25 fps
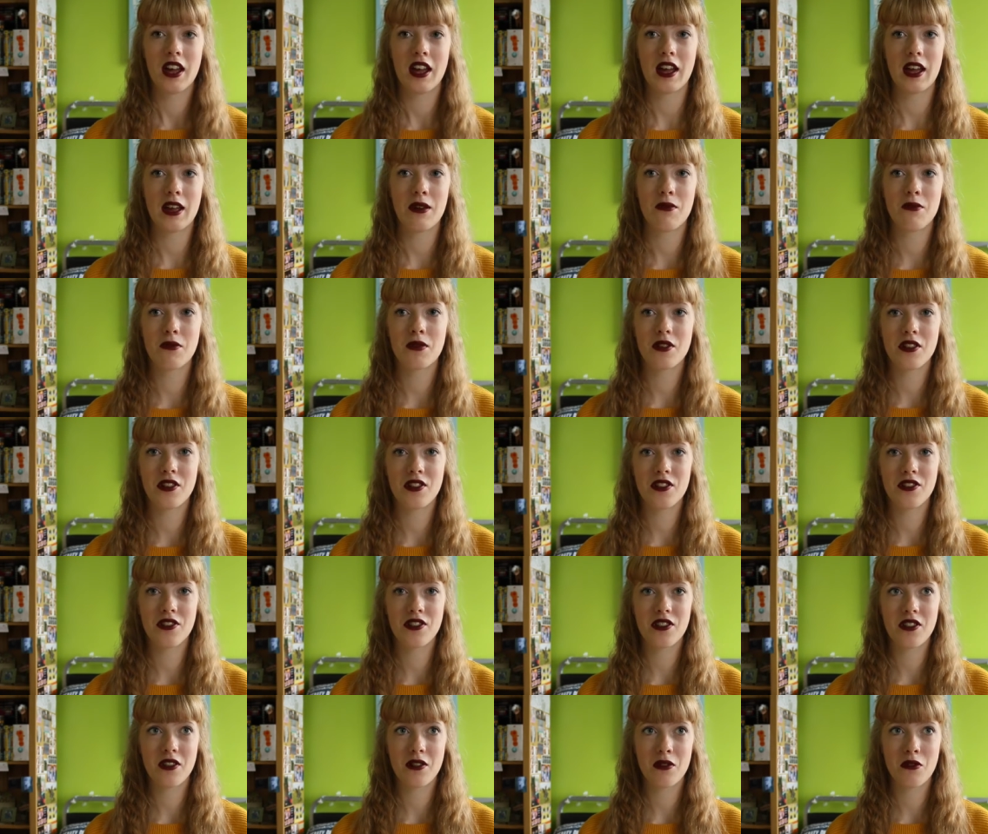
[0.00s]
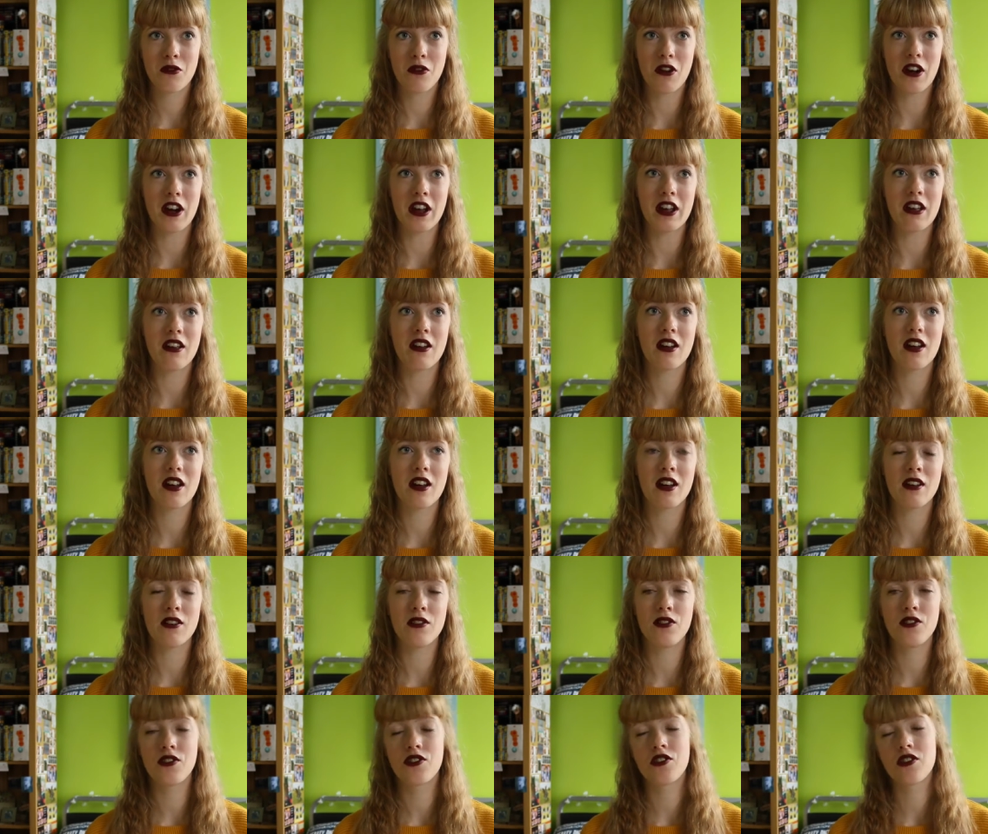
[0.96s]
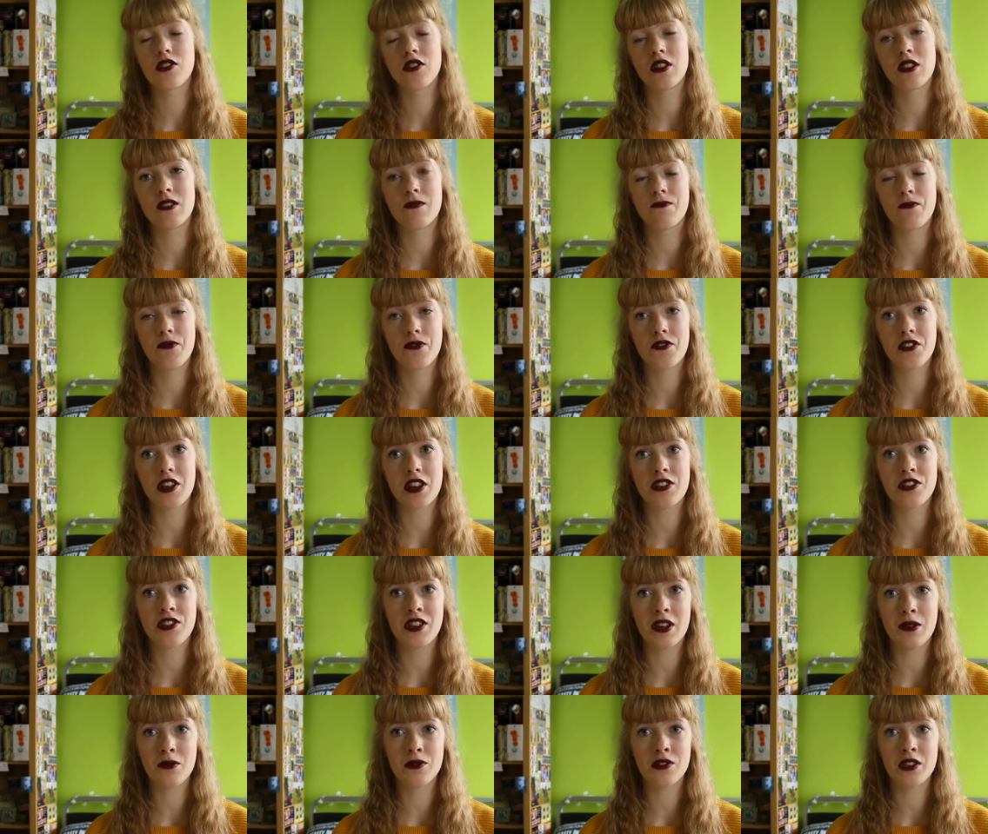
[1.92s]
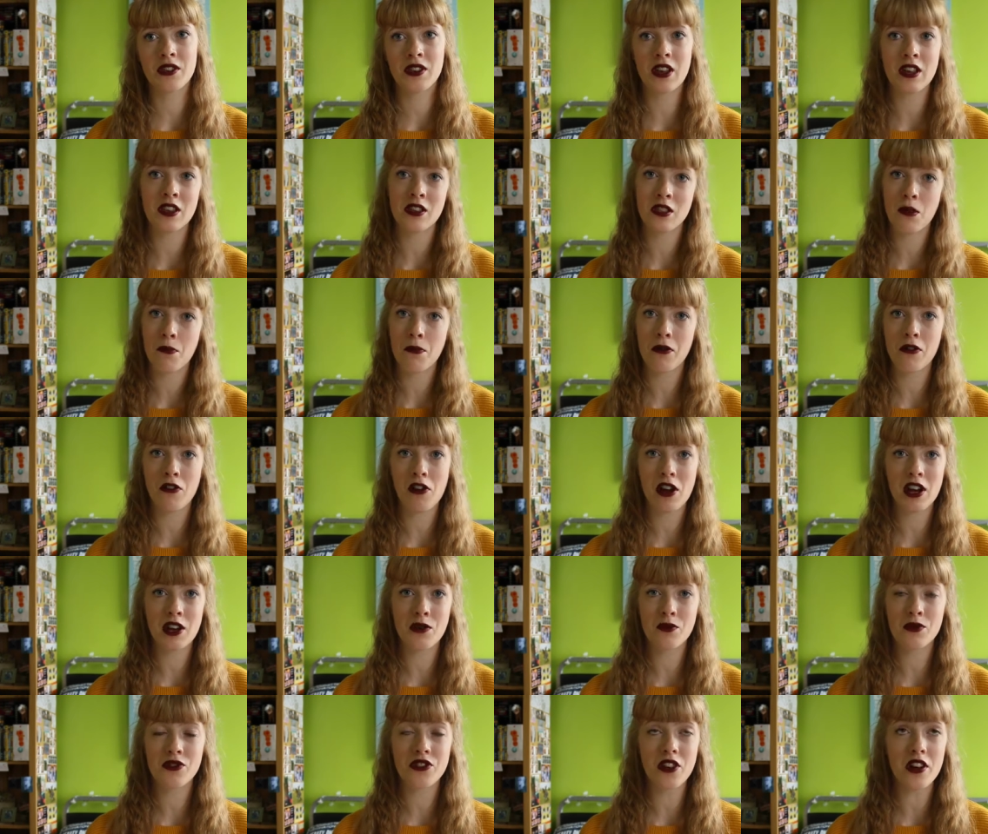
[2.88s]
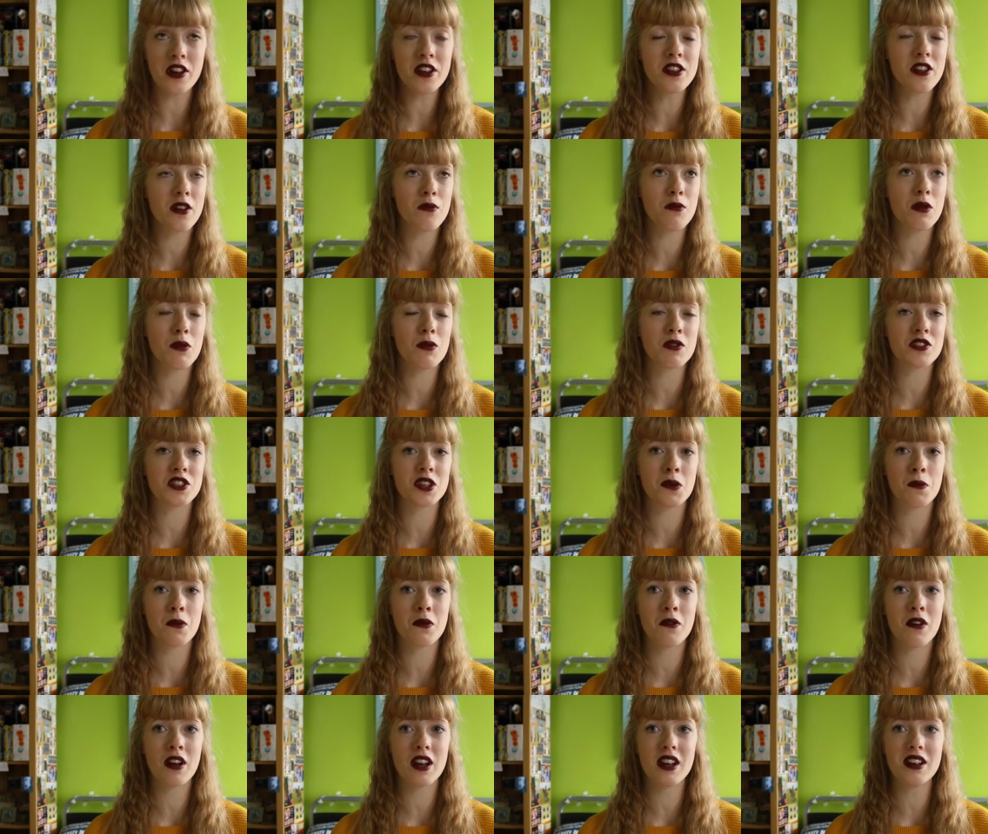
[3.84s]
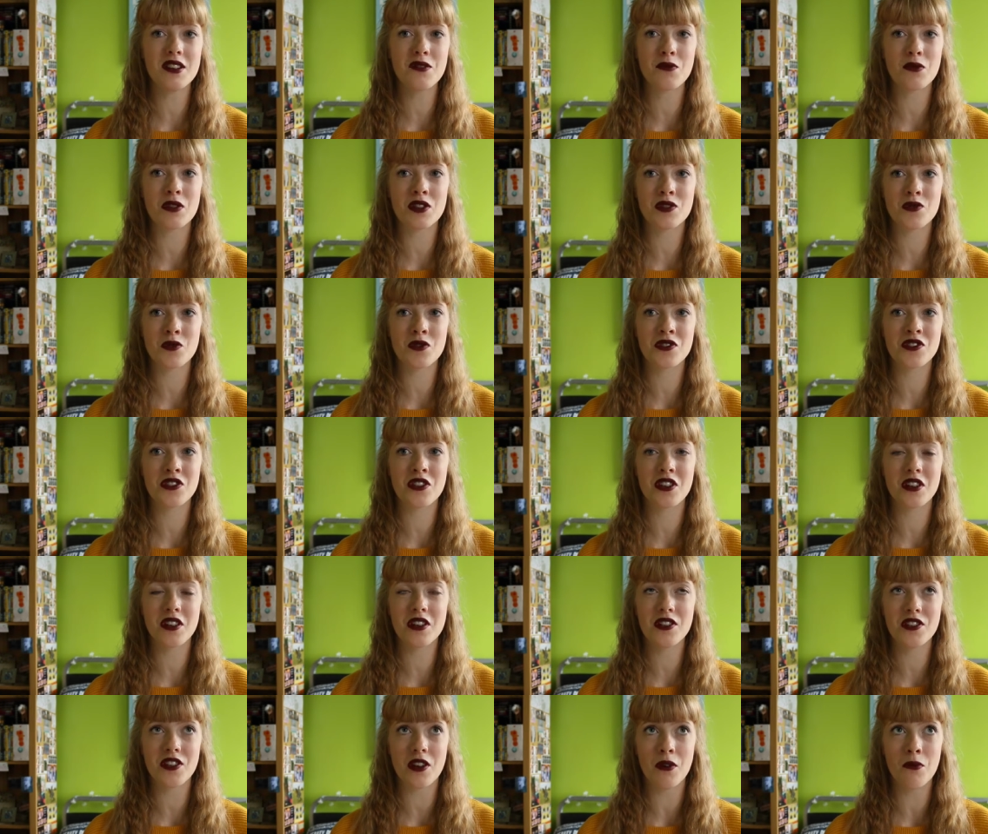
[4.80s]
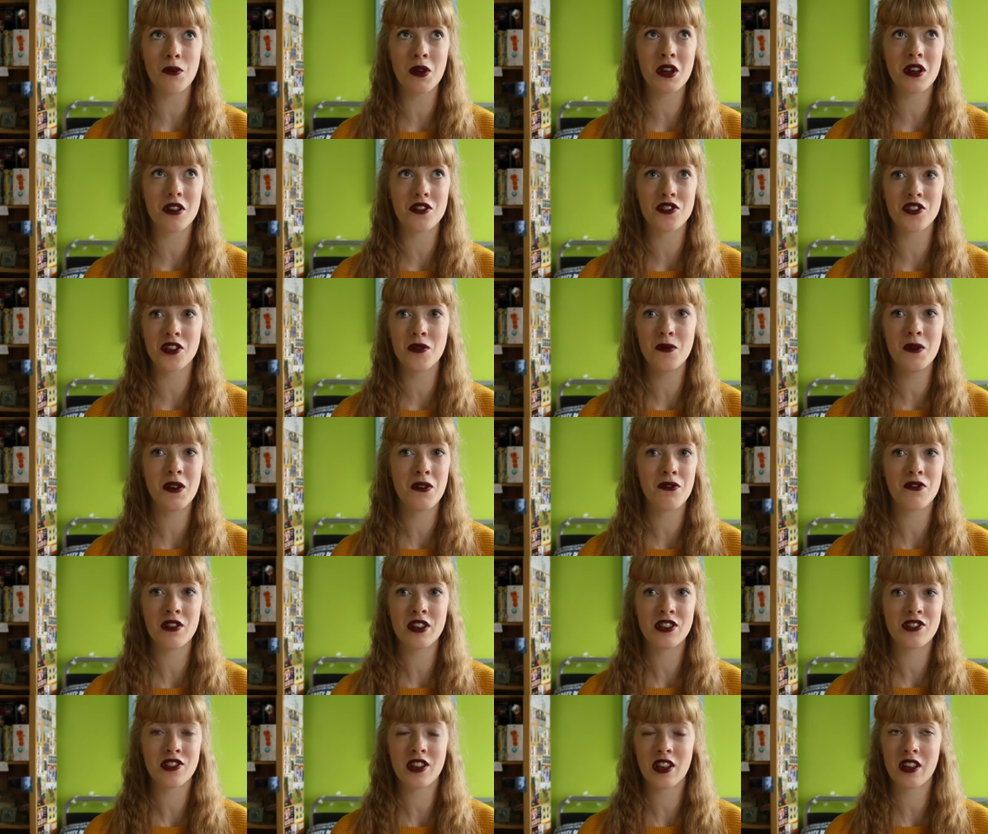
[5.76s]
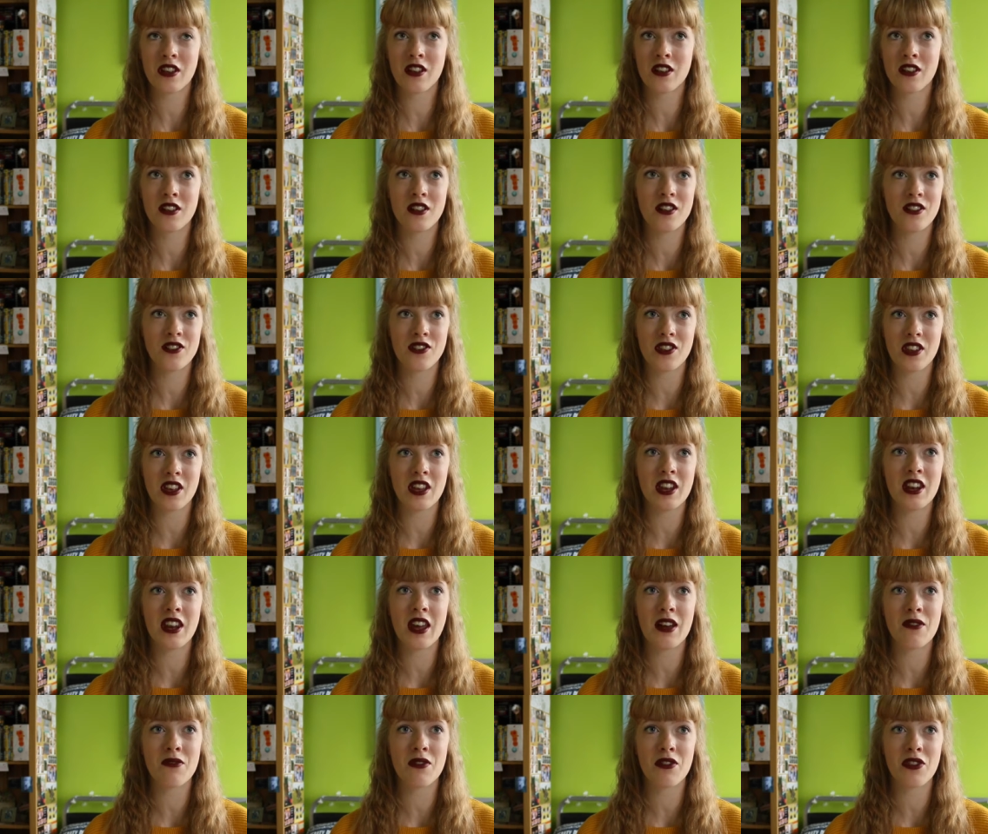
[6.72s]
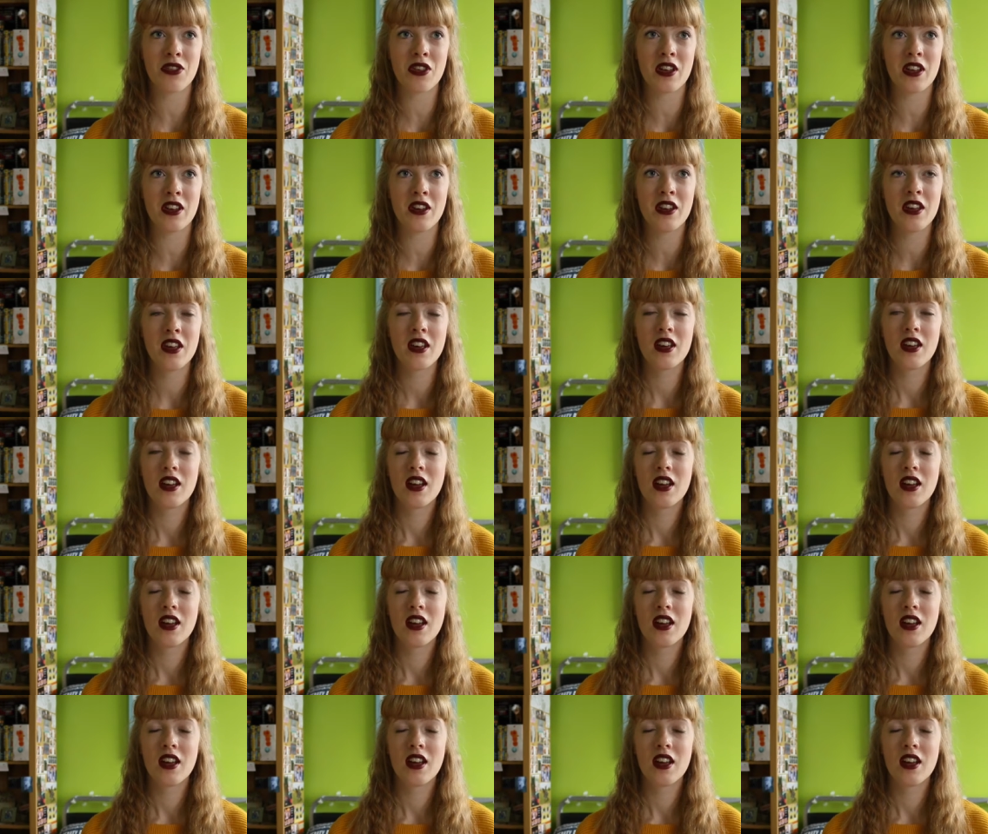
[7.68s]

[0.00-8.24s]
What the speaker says: It was great, and Saturday was the day that the parade was on, and we watched the parade, which was good, and we got so many free stickers and everything.